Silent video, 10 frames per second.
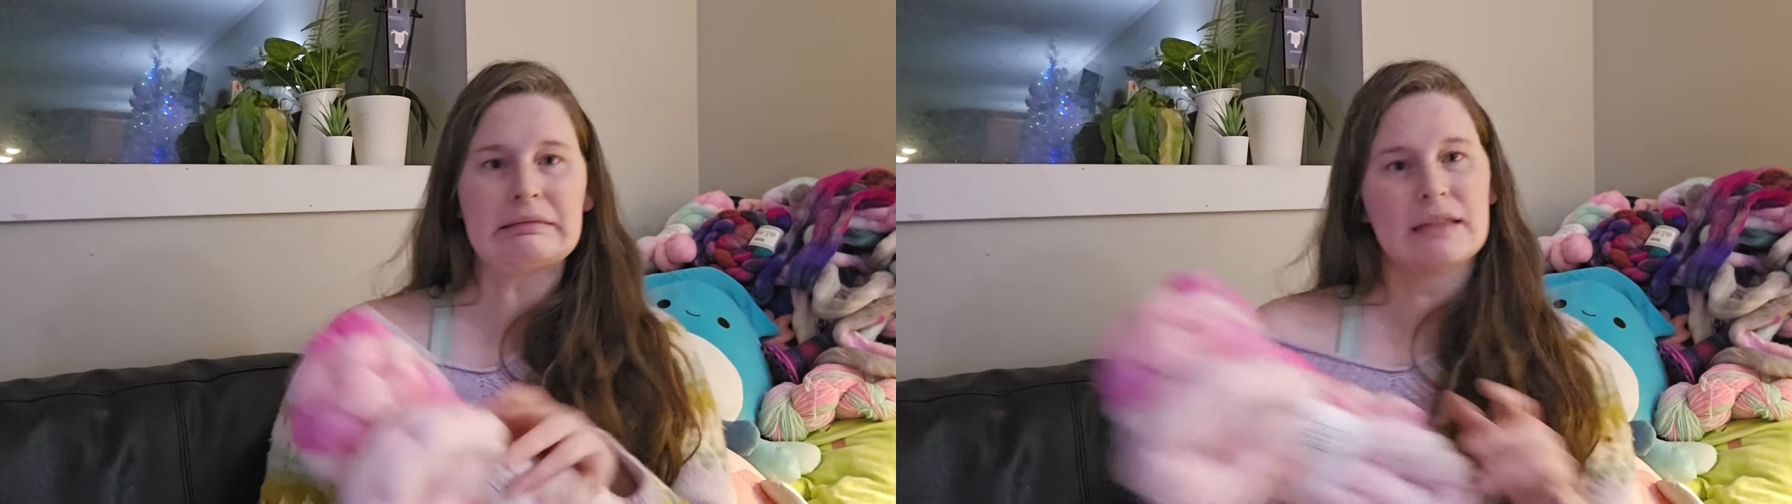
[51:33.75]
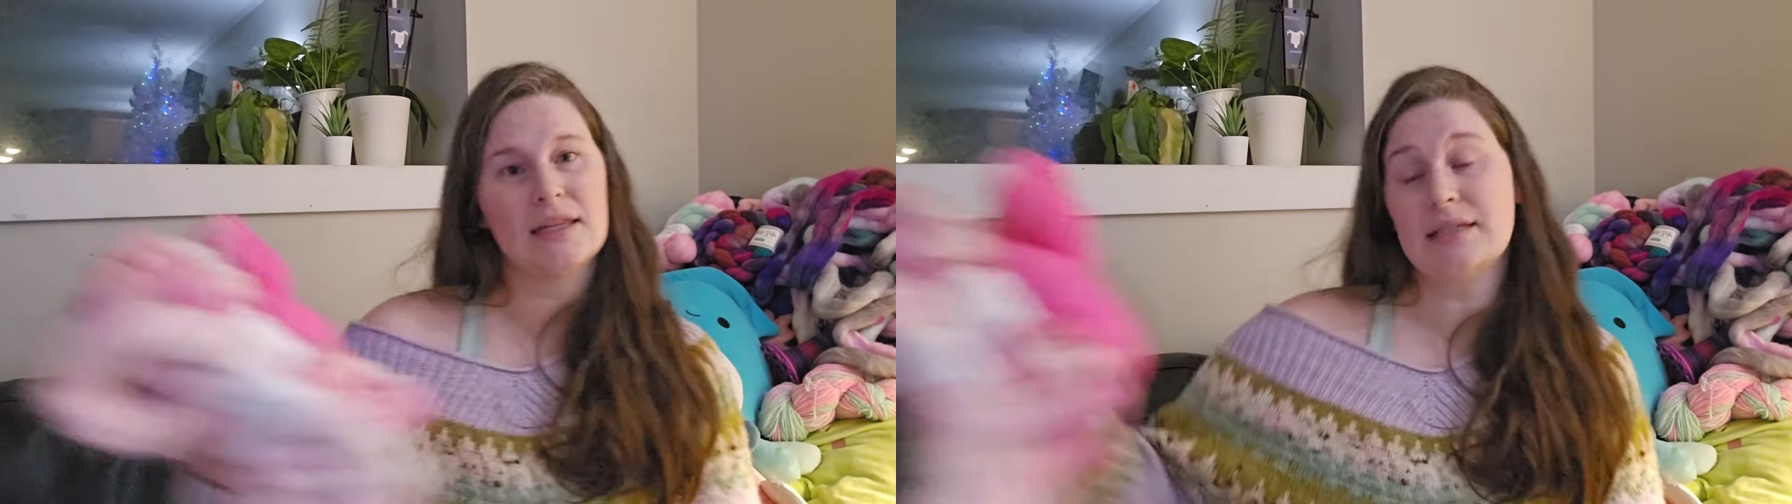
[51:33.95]

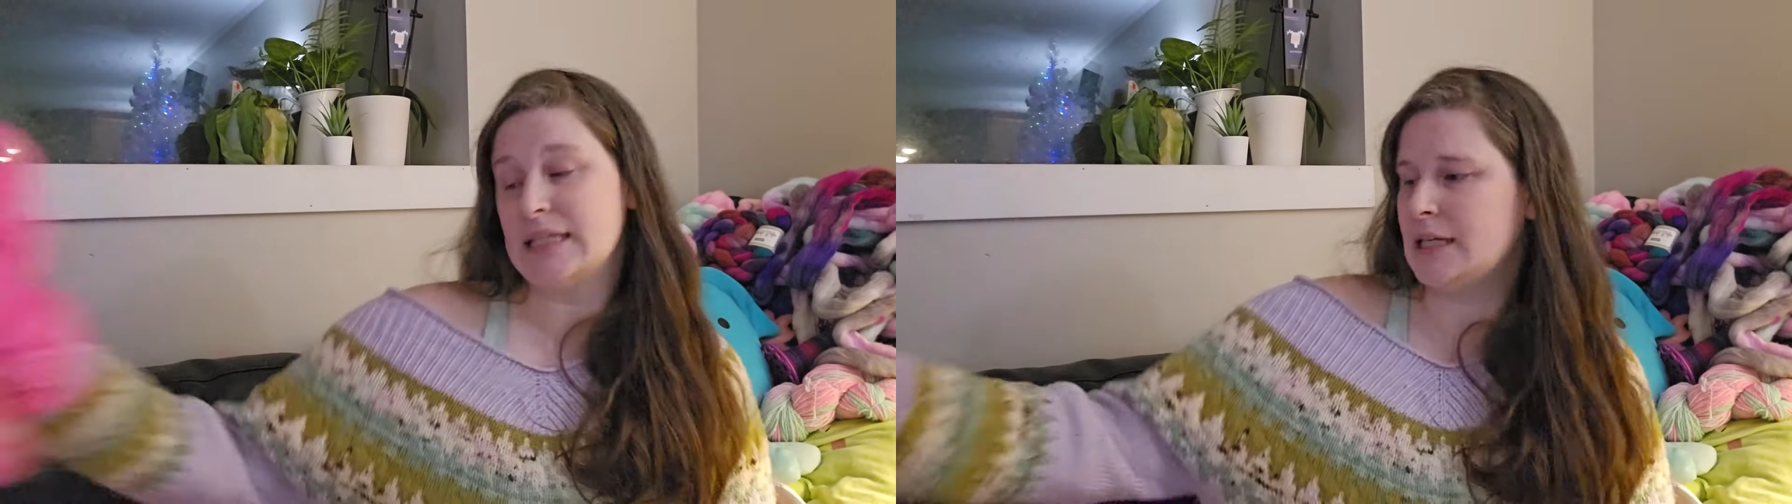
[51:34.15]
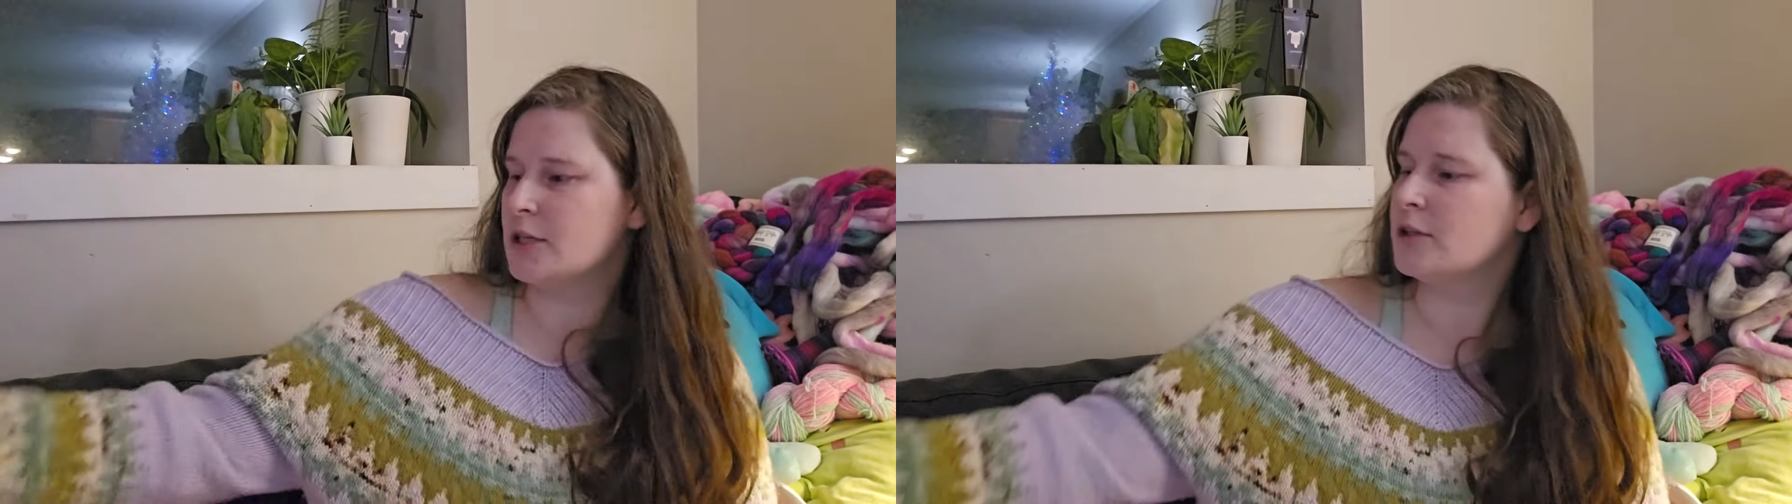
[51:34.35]
this
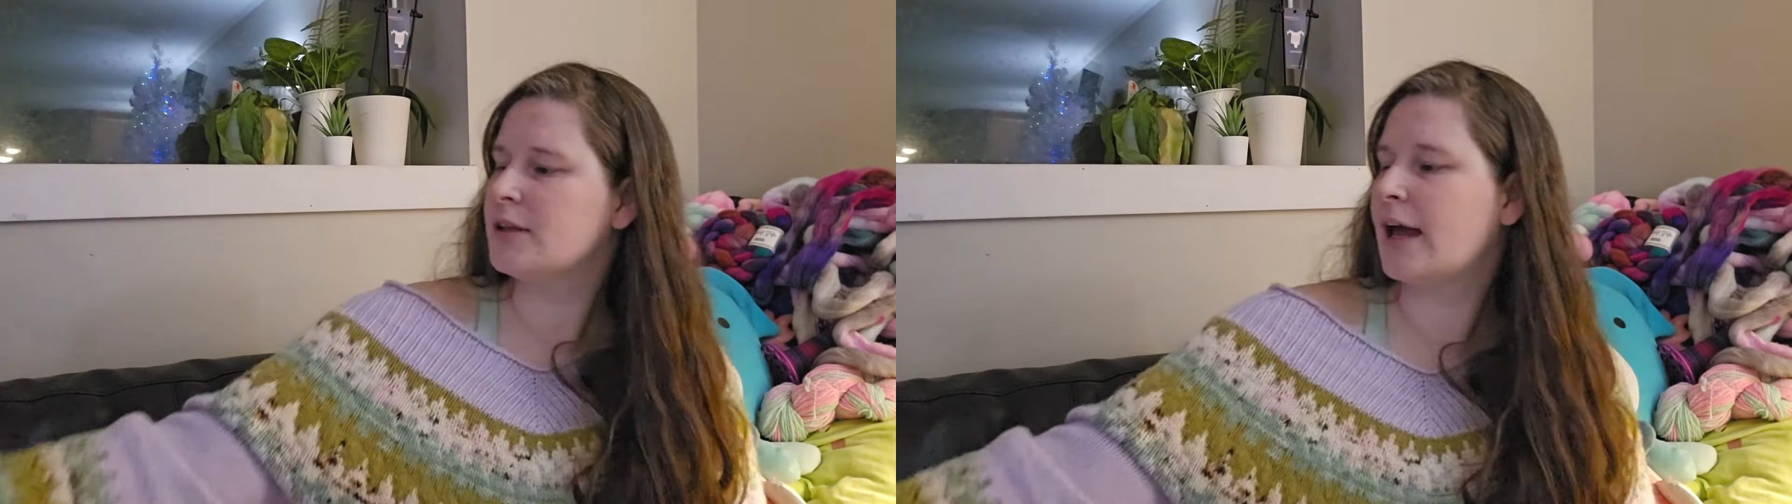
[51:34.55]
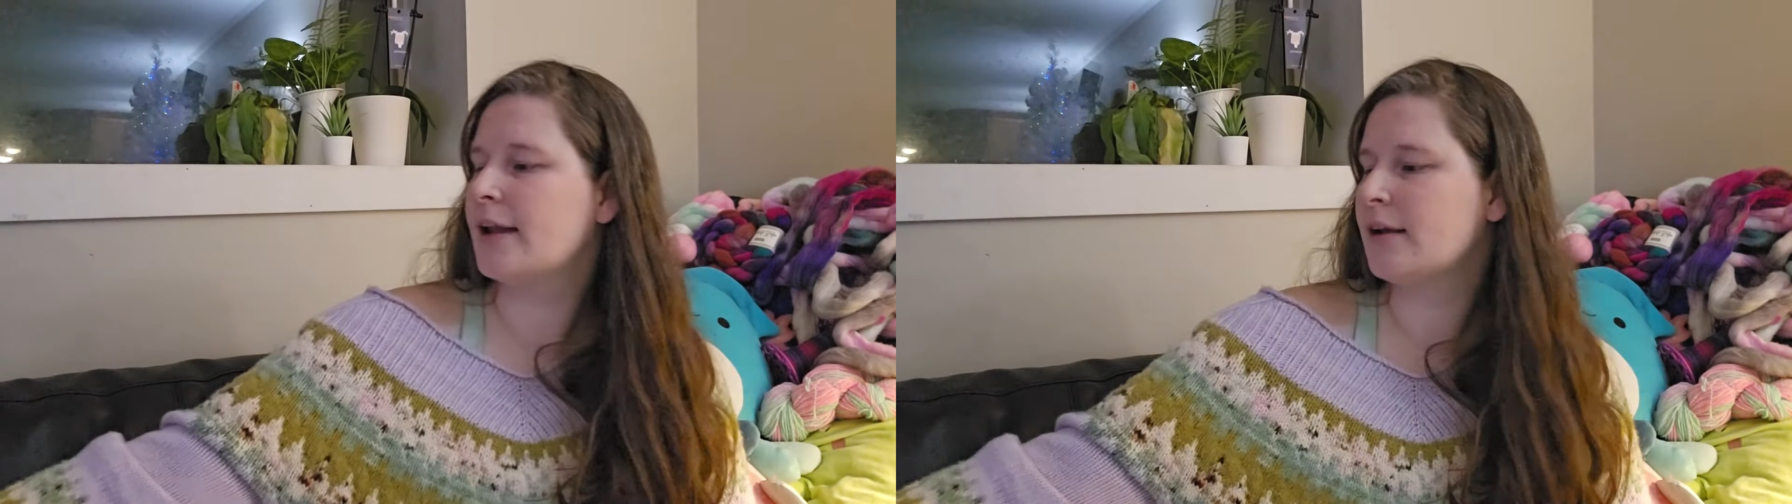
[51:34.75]
year
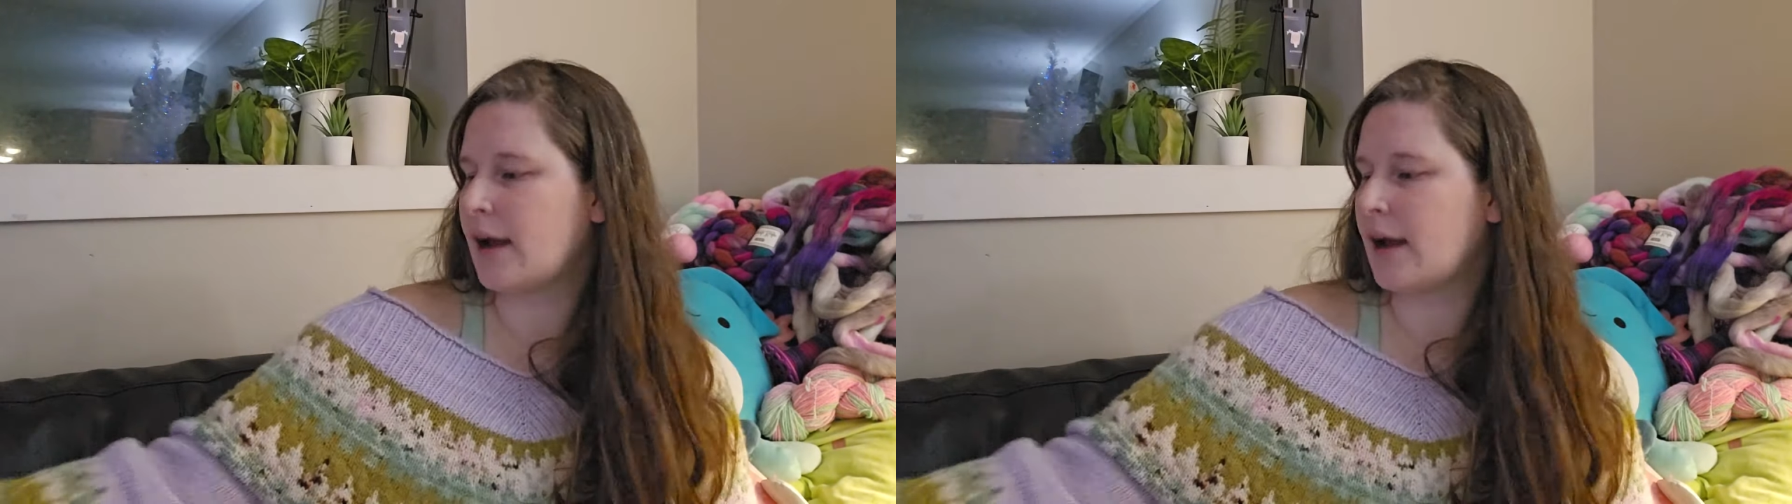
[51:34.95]
that